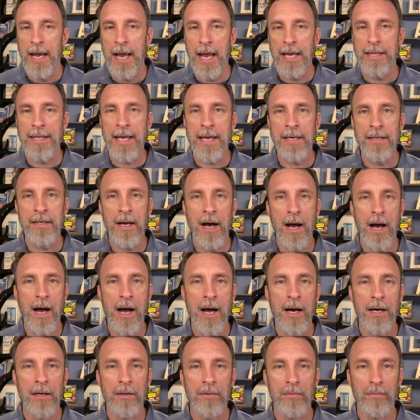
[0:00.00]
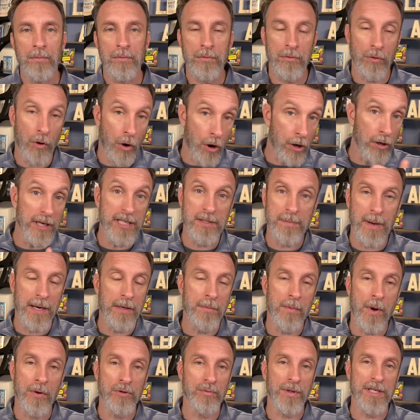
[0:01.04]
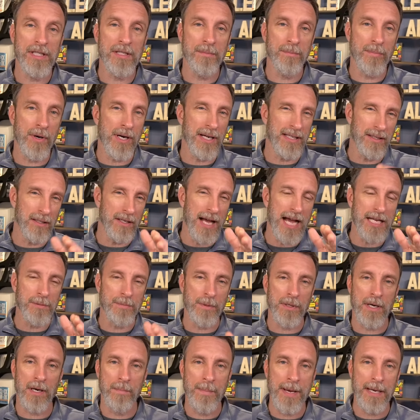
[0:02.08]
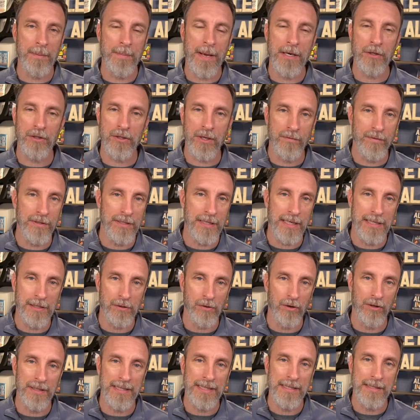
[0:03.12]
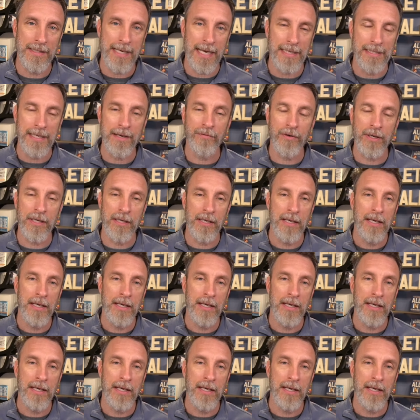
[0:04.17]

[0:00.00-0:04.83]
And then uh, All In's my most recent book, and the last book I'll make mention of is, called Get Different.